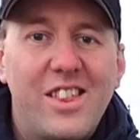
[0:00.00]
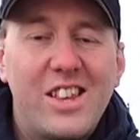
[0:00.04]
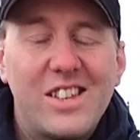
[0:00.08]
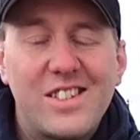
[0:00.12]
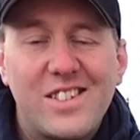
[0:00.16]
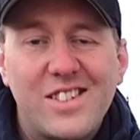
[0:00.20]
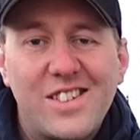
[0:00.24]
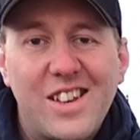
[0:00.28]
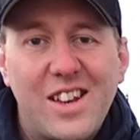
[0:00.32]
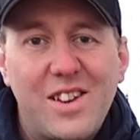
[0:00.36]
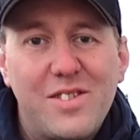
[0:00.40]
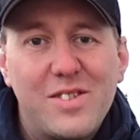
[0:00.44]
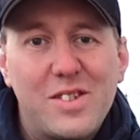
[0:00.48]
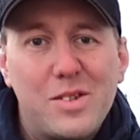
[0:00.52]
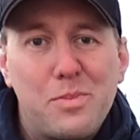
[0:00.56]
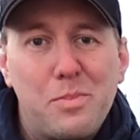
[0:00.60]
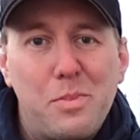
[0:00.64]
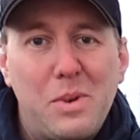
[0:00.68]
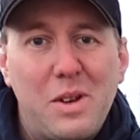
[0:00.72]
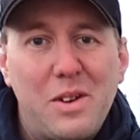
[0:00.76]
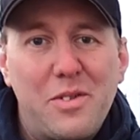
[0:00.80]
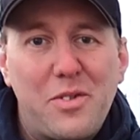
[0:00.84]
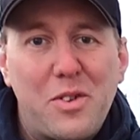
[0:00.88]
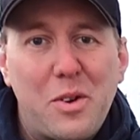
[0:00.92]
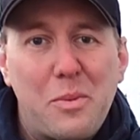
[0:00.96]
This saves
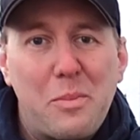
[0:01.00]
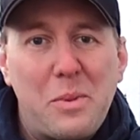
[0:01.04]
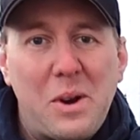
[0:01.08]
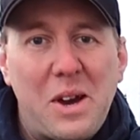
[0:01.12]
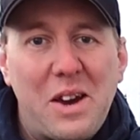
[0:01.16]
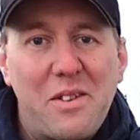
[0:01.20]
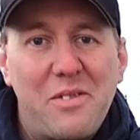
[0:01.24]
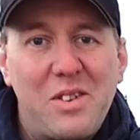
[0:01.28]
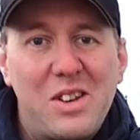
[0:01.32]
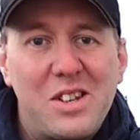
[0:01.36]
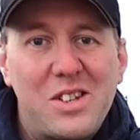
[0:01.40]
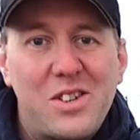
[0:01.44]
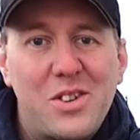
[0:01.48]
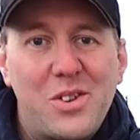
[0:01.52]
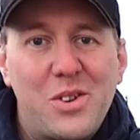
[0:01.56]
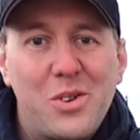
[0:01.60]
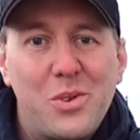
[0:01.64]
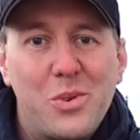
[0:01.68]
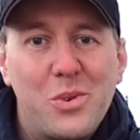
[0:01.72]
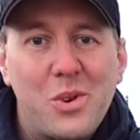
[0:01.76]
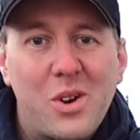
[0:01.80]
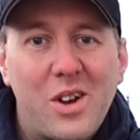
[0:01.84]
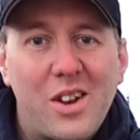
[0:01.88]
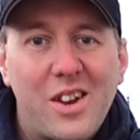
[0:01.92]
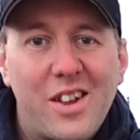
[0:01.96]
me from having to
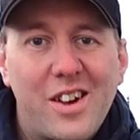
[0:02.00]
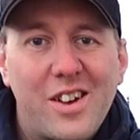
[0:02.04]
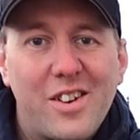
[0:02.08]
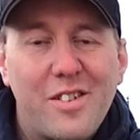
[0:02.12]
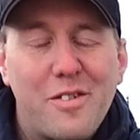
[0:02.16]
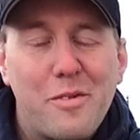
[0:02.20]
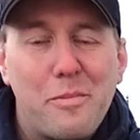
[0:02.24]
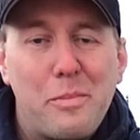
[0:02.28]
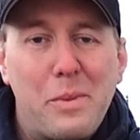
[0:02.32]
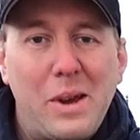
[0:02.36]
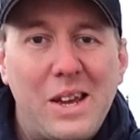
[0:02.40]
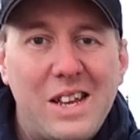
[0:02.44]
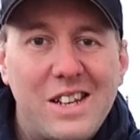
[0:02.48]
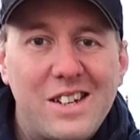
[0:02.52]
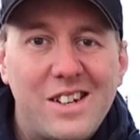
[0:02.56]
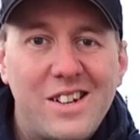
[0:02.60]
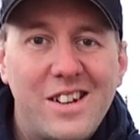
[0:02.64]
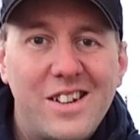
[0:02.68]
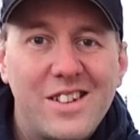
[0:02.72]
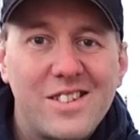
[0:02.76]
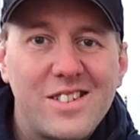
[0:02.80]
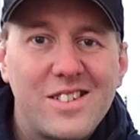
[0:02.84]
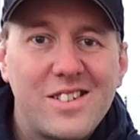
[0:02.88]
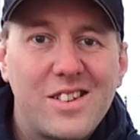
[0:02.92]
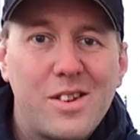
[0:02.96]
do a lot of
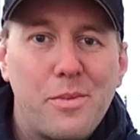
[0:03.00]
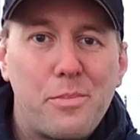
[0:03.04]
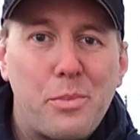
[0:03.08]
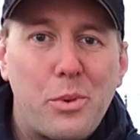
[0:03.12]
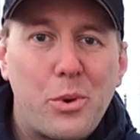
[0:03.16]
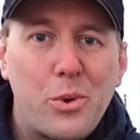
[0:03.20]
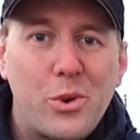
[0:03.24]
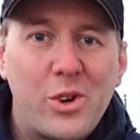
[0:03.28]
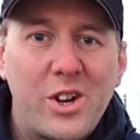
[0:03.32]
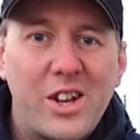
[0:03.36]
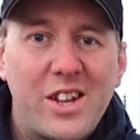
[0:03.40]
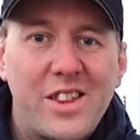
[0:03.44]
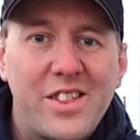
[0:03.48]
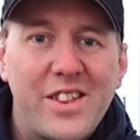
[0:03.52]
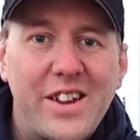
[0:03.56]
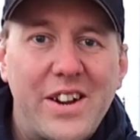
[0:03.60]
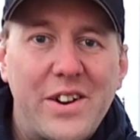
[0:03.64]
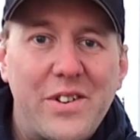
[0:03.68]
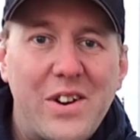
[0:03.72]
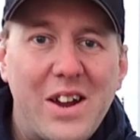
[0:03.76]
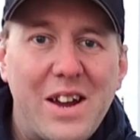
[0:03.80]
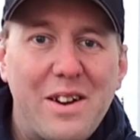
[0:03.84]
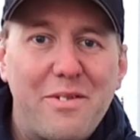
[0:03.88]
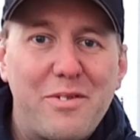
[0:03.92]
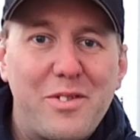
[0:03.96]
maintenance the morning
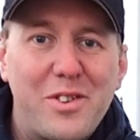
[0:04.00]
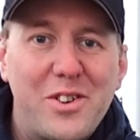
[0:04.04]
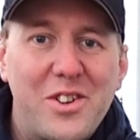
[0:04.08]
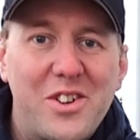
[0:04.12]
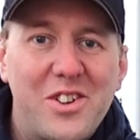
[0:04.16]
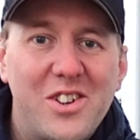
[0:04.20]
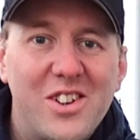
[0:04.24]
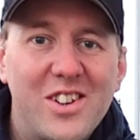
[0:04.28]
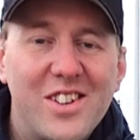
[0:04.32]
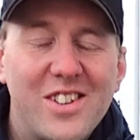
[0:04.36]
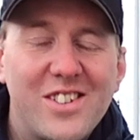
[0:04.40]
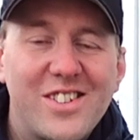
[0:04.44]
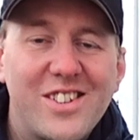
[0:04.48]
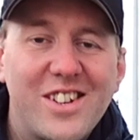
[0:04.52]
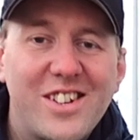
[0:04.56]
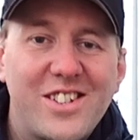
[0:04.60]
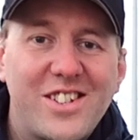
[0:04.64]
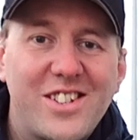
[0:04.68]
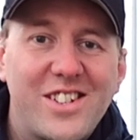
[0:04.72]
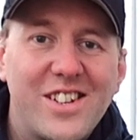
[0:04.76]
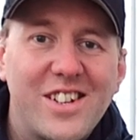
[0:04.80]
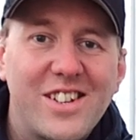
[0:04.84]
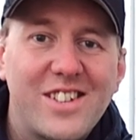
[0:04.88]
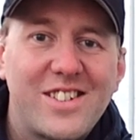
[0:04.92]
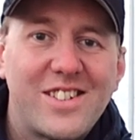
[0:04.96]
thereafter,
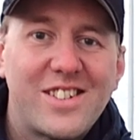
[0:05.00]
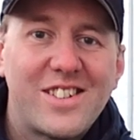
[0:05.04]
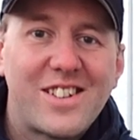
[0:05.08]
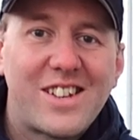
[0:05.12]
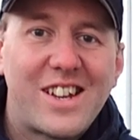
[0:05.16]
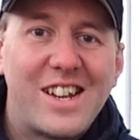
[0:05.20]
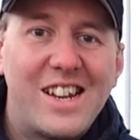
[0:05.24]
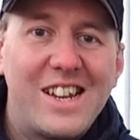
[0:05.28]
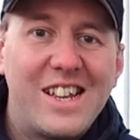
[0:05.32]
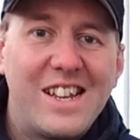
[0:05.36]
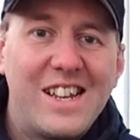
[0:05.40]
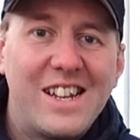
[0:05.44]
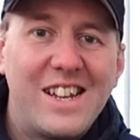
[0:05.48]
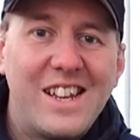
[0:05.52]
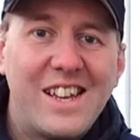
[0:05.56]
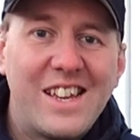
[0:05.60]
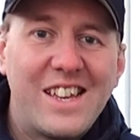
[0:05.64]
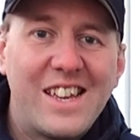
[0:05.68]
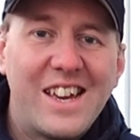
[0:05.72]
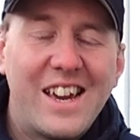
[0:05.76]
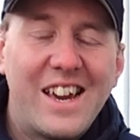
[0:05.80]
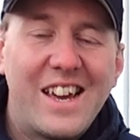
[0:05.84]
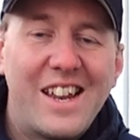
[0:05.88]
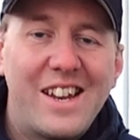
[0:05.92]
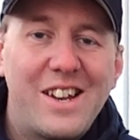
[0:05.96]
such as
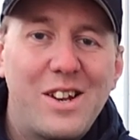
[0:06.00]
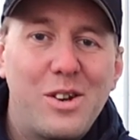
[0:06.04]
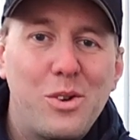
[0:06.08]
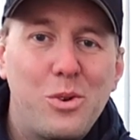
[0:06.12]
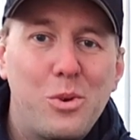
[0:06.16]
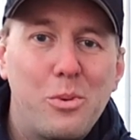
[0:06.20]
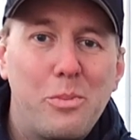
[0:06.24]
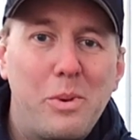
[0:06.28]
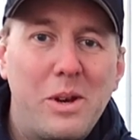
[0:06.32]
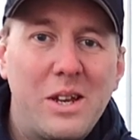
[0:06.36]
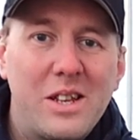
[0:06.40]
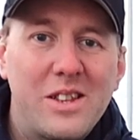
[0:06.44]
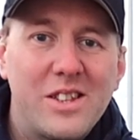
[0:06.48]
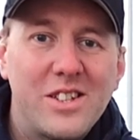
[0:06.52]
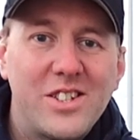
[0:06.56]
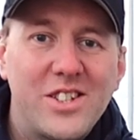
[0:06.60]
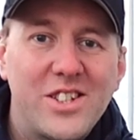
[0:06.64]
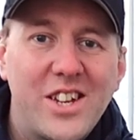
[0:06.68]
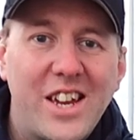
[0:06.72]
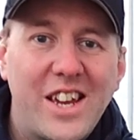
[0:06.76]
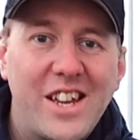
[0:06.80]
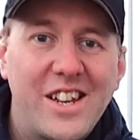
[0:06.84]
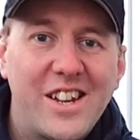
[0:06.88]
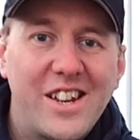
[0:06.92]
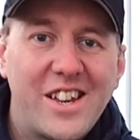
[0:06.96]
cleaning and lubing the
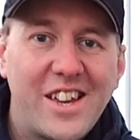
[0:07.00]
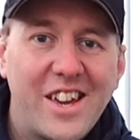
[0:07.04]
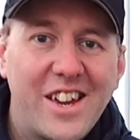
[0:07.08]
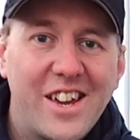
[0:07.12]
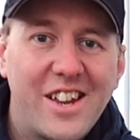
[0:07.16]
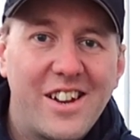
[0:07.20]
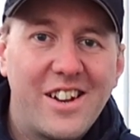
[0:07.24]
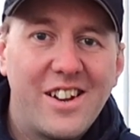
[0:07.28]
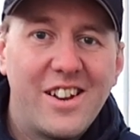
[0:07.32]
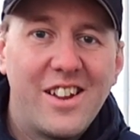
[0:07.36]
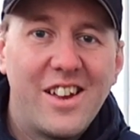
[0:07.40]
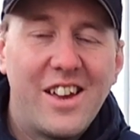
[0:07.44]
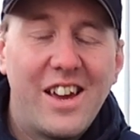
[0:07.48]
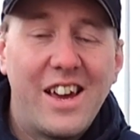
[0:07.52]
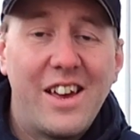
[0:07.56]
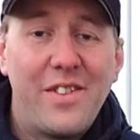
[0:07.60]
chain again,